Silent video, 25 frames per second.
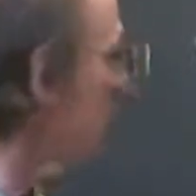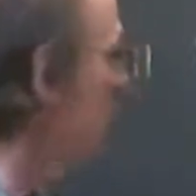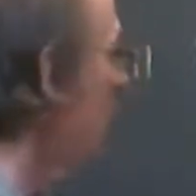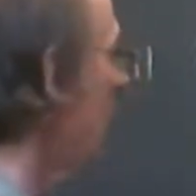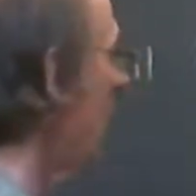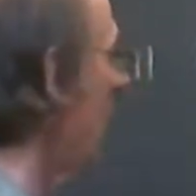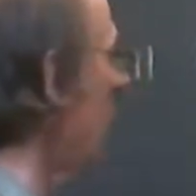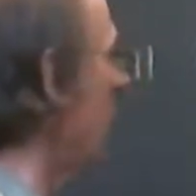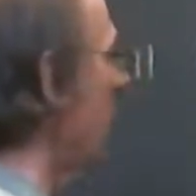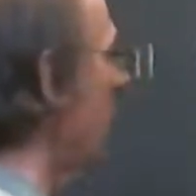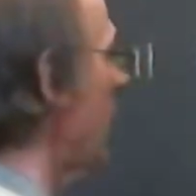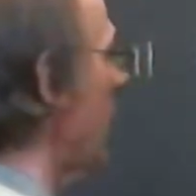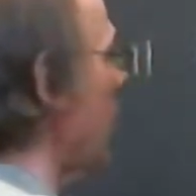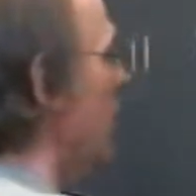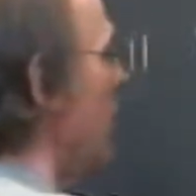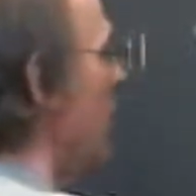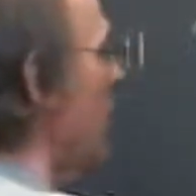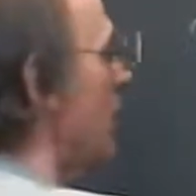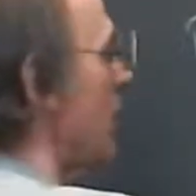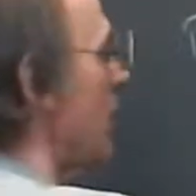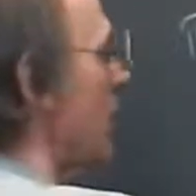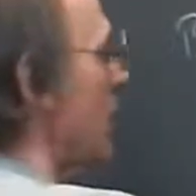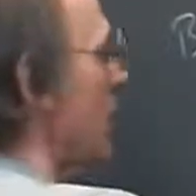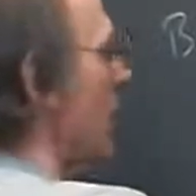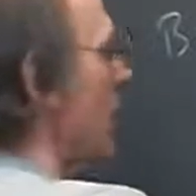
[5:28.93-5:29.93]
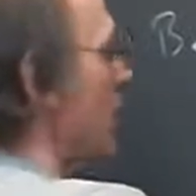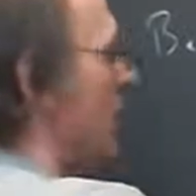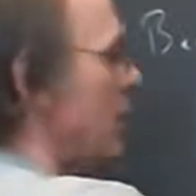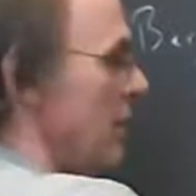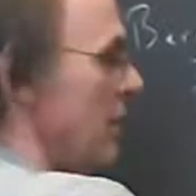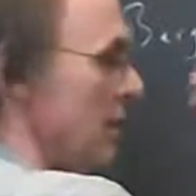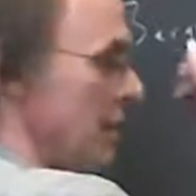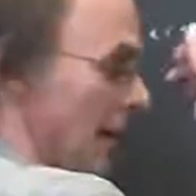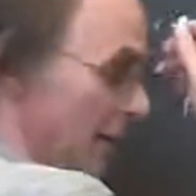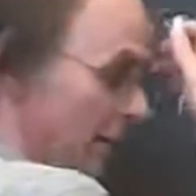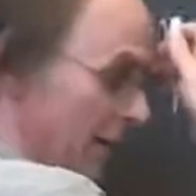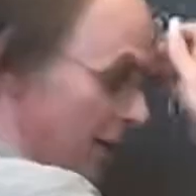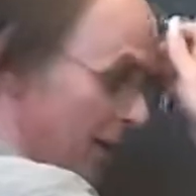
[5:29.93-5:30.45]
then I
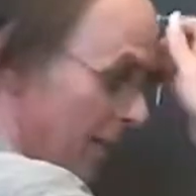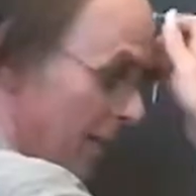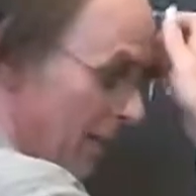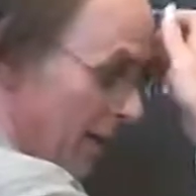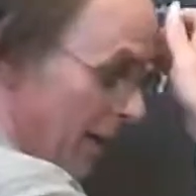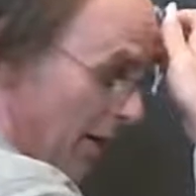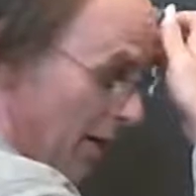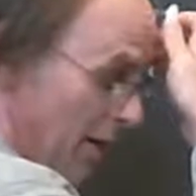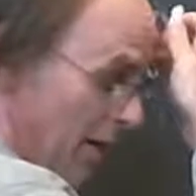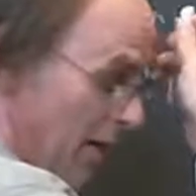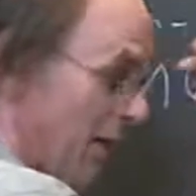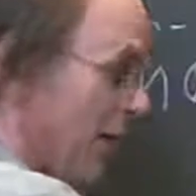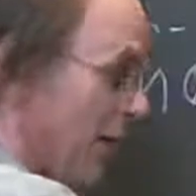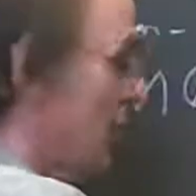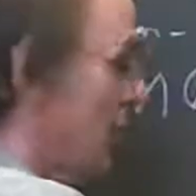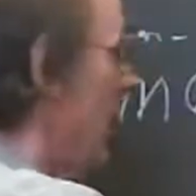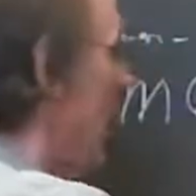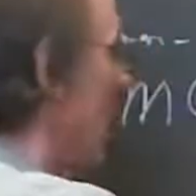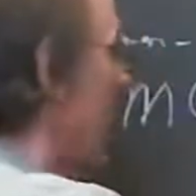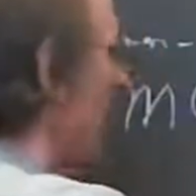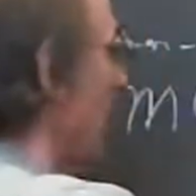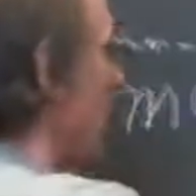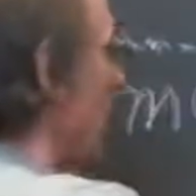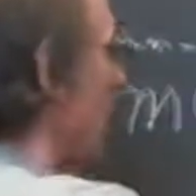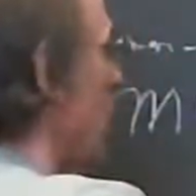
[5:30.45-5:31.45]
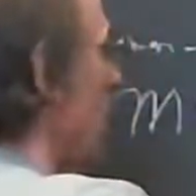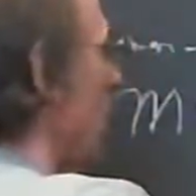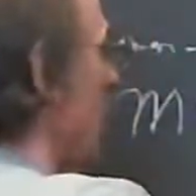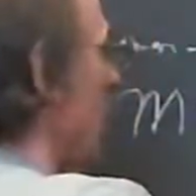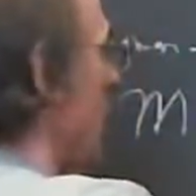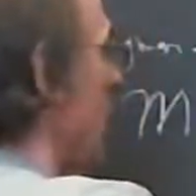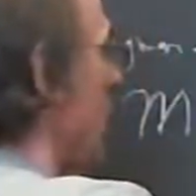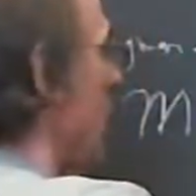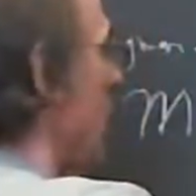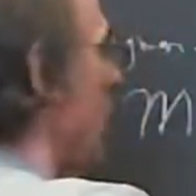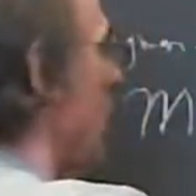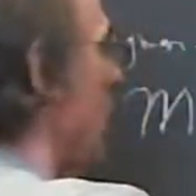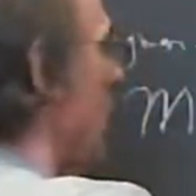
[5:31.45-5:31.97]
forget what I called. And I called
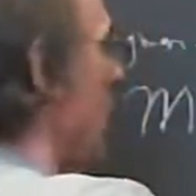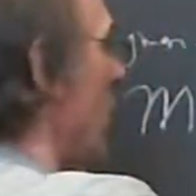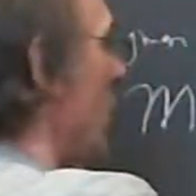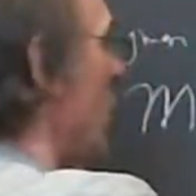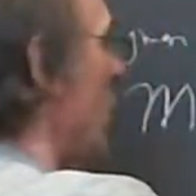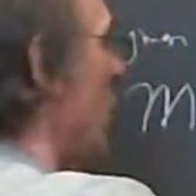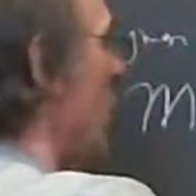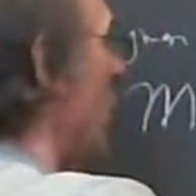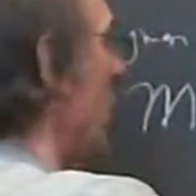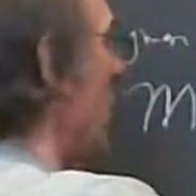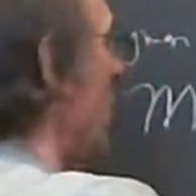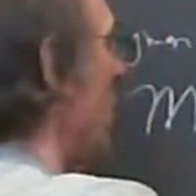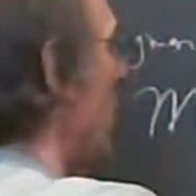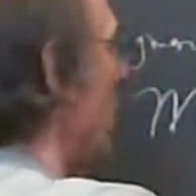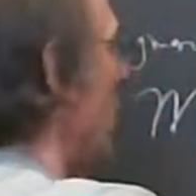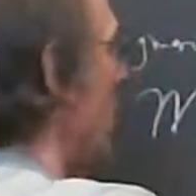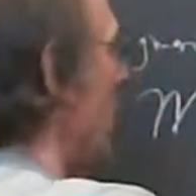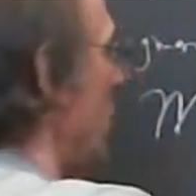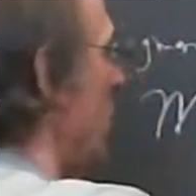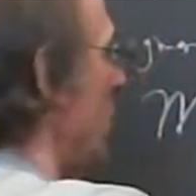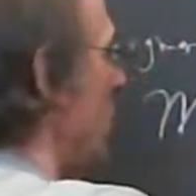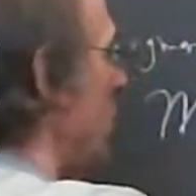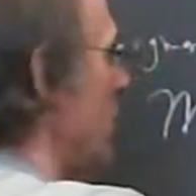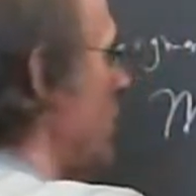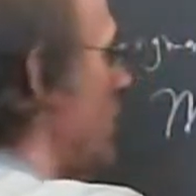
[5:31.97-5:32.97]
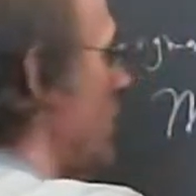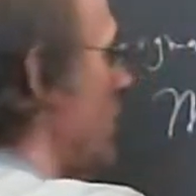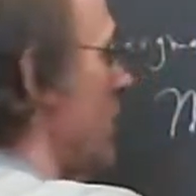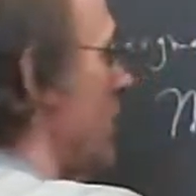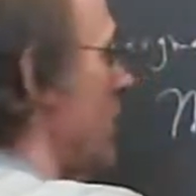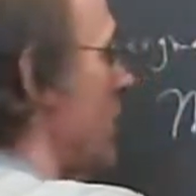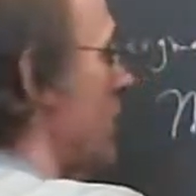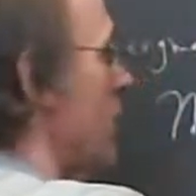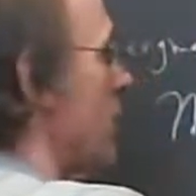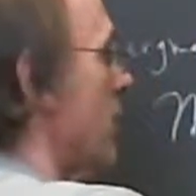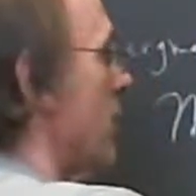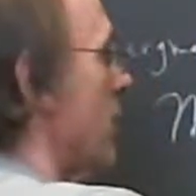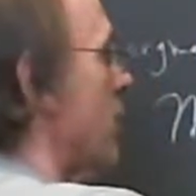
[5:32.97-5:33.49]
then one,
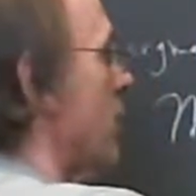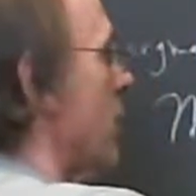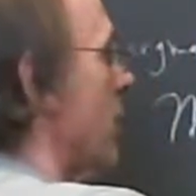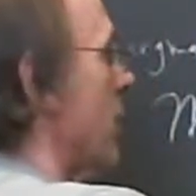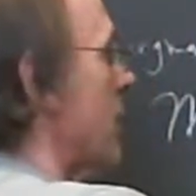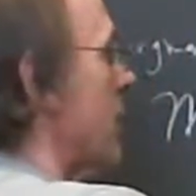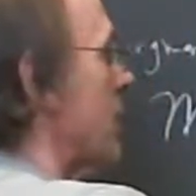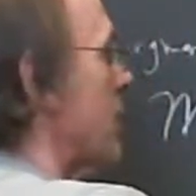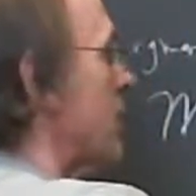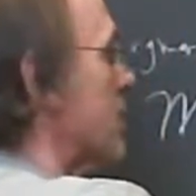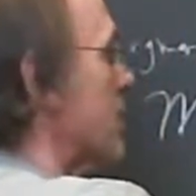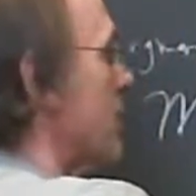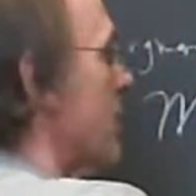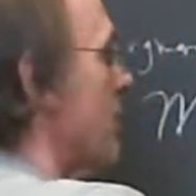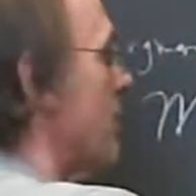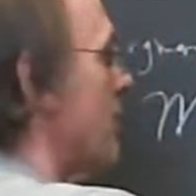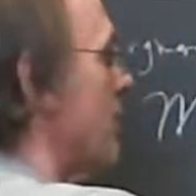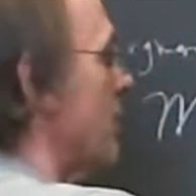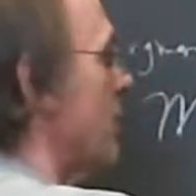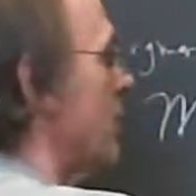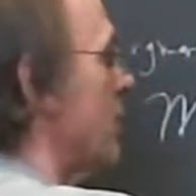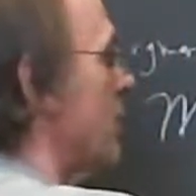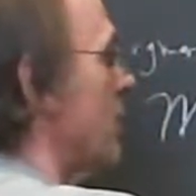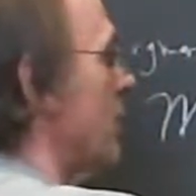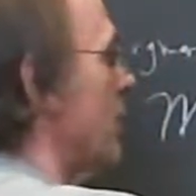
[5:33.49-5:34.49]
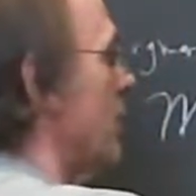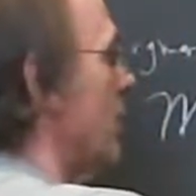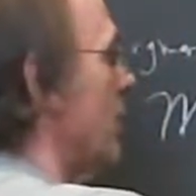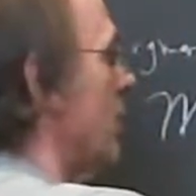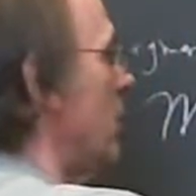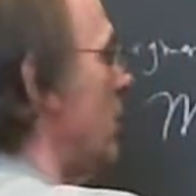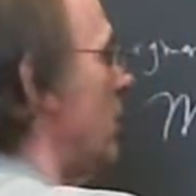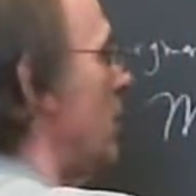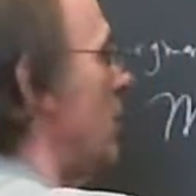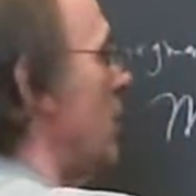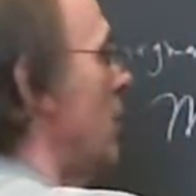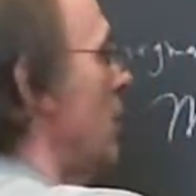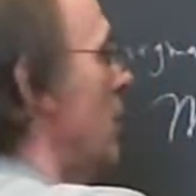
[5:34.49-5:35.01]
and you can break this up into
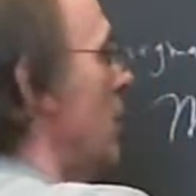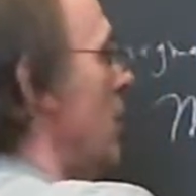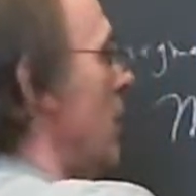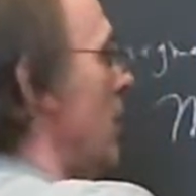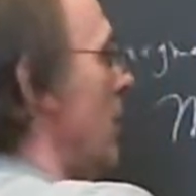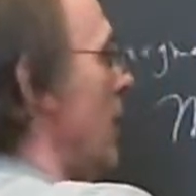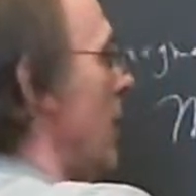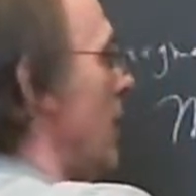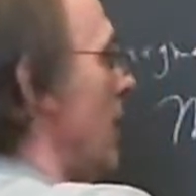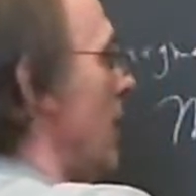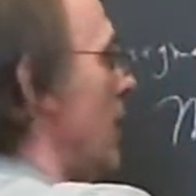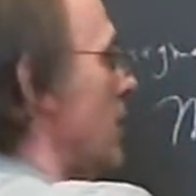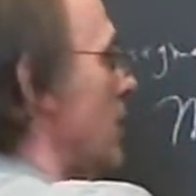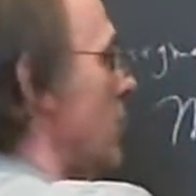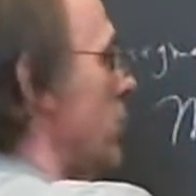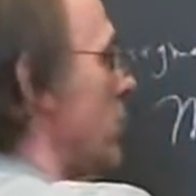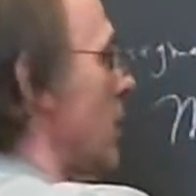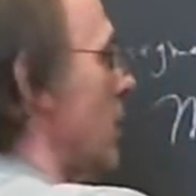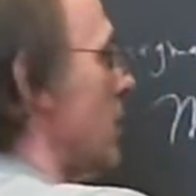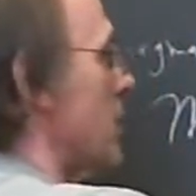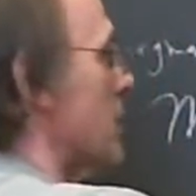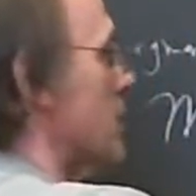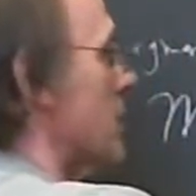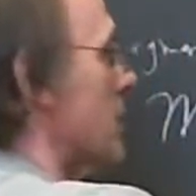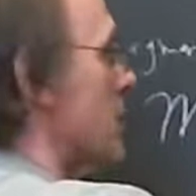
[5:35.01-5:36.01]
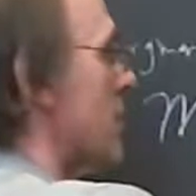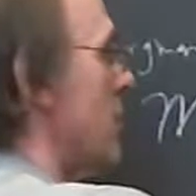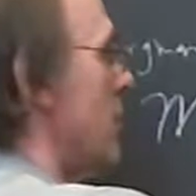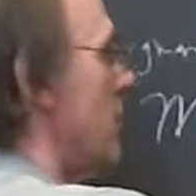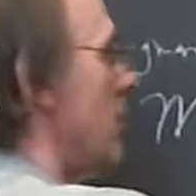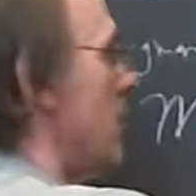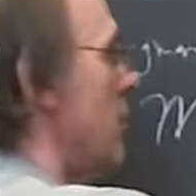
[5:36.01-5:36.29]
n plus